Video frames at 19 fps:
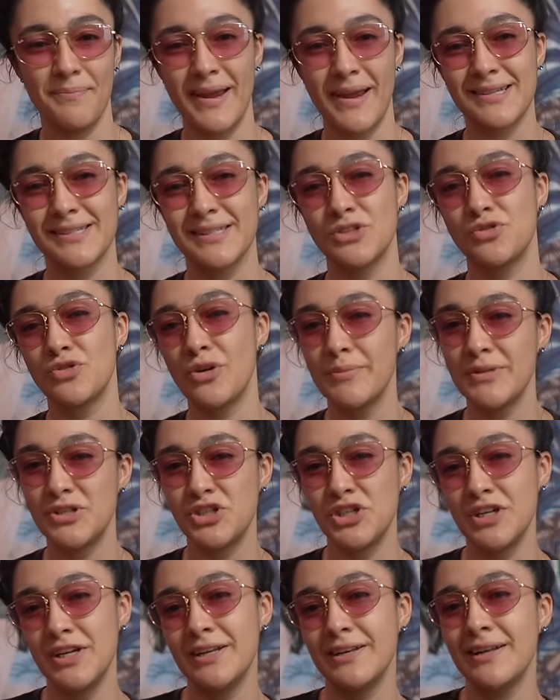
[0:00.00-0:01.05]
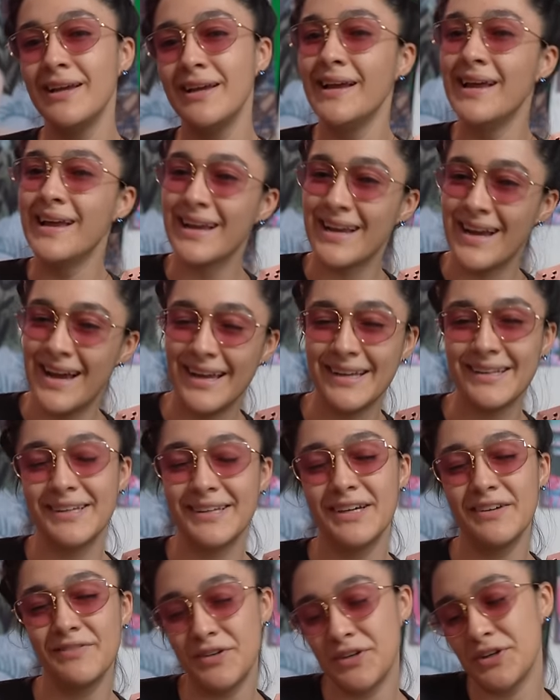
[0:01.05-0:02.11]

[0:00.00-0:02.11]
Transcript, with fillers: makes the drum machine kind of,